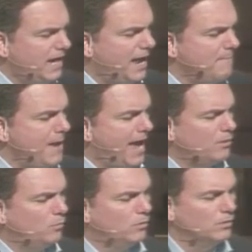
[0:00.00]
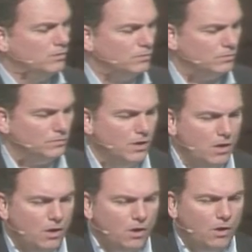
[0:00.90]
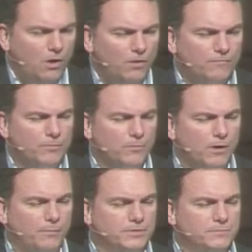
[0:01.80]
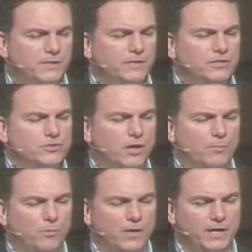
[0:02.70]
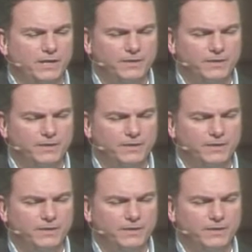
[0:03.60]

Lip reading: and mad world, all of the problems begin to drop away.